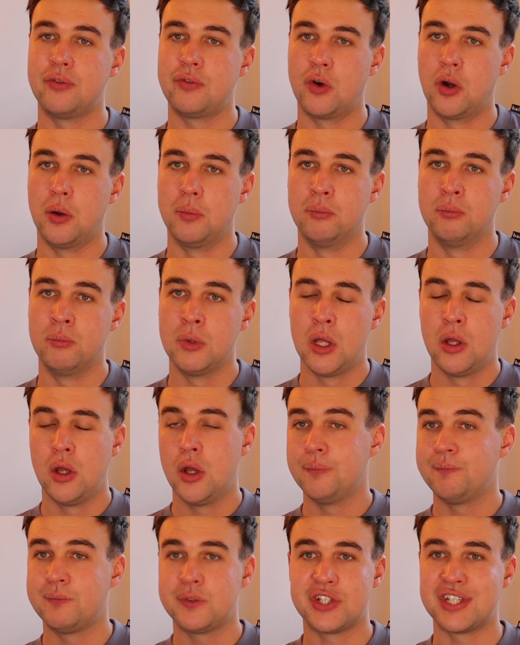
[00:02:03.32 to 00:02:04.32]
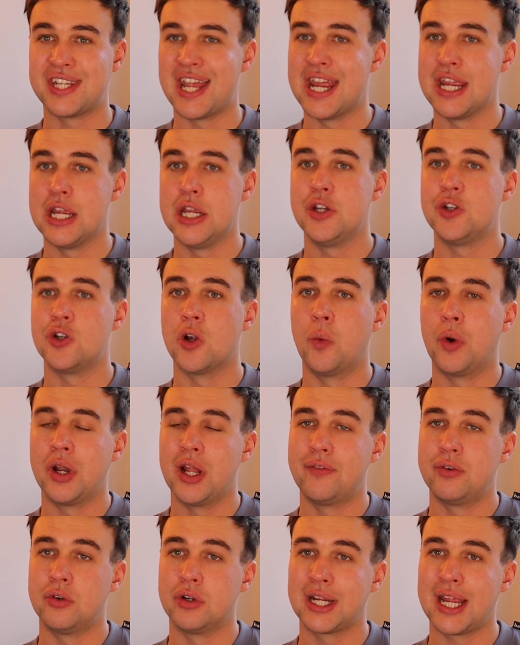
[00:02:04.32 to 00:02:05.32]
from Sage or
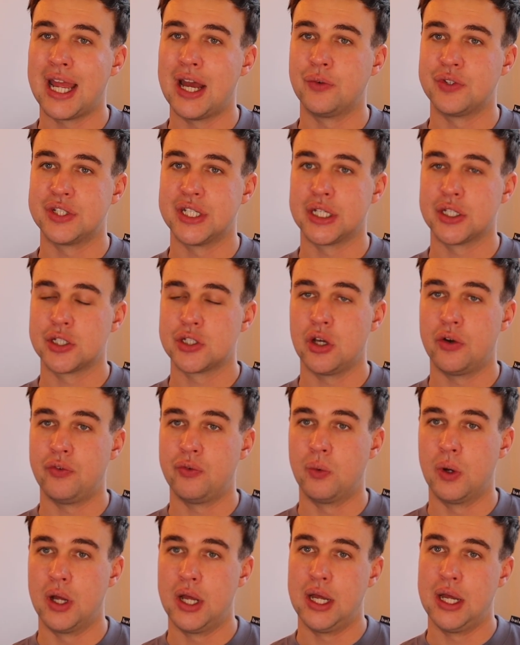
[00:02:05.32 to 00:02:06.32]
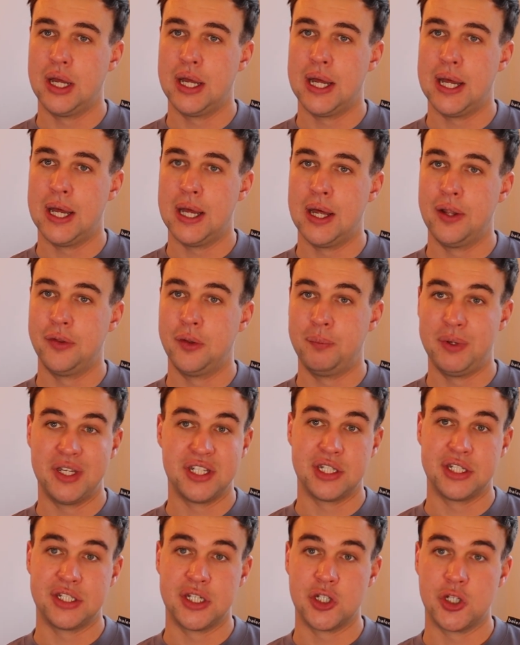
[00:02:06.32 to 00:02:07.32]
whatever accounting software the
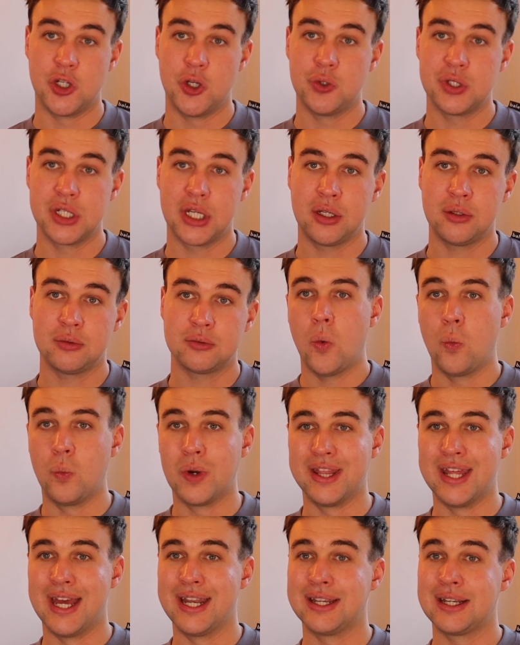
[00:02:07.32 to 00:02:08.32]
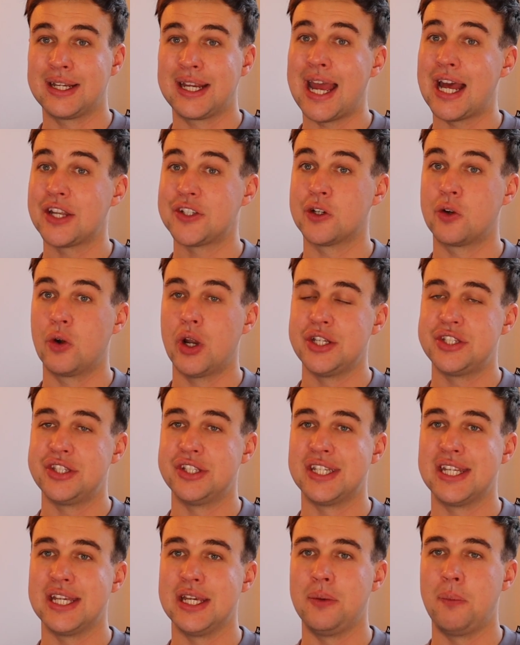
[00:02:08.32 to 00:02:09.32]
business is using. We then categorise the
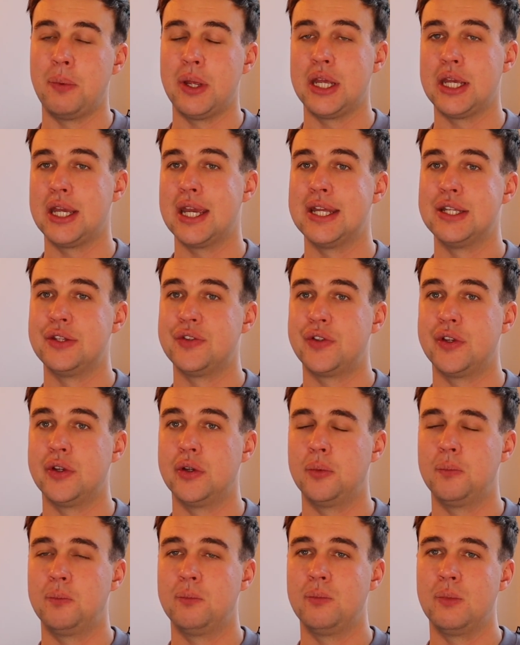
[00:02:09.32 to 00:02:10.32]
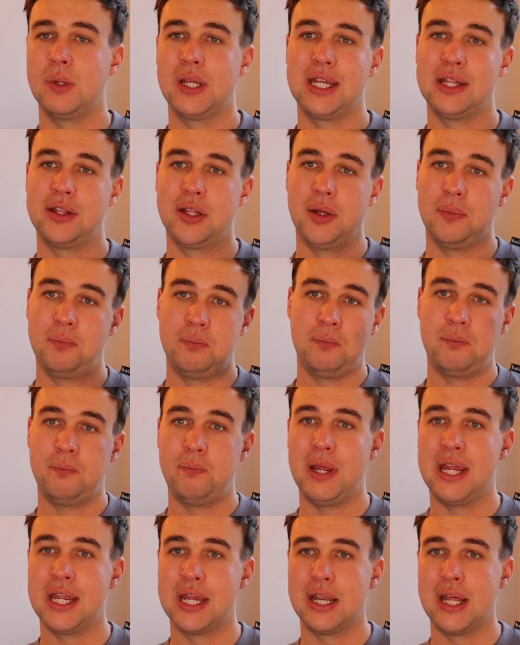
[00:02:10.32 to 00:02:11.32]
TB into either
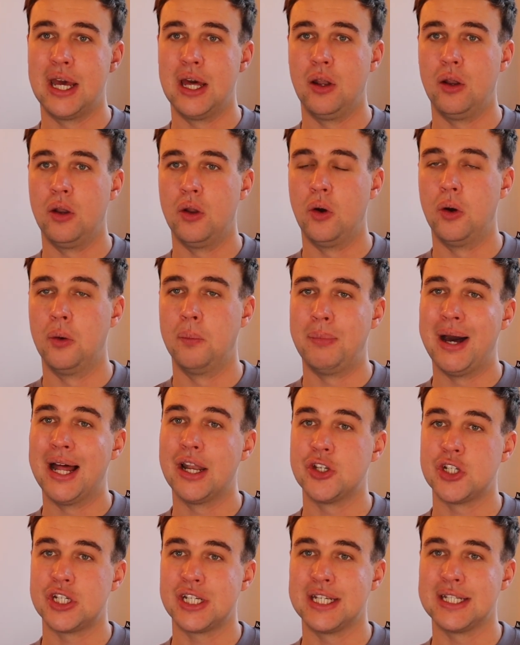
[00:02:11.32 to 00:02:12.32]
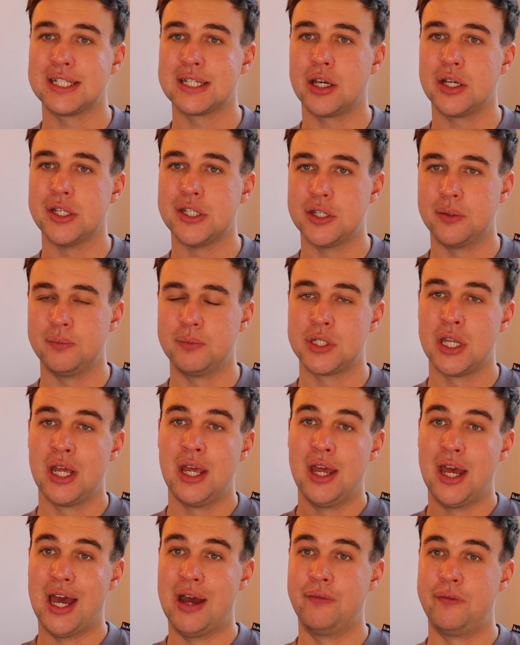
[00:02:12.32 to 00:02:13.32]
P&L or balance sheet items,
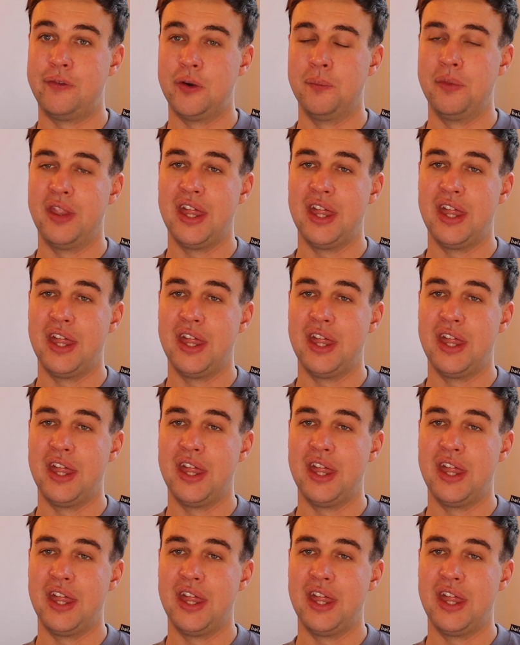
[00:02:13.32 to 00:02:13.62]
and from